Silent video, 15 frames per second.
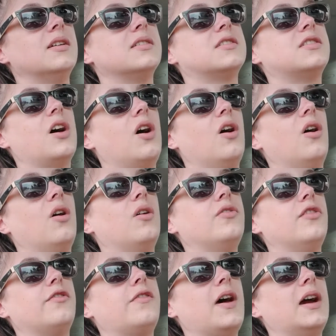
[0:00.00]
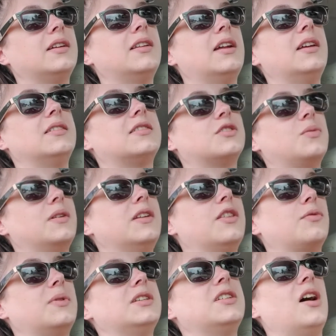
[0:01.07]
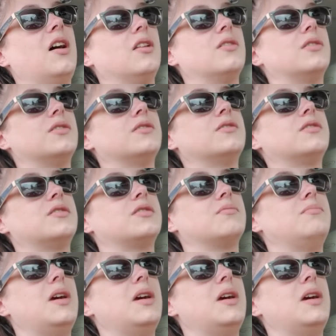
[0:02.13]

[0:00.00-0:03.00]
So the fact that it's $23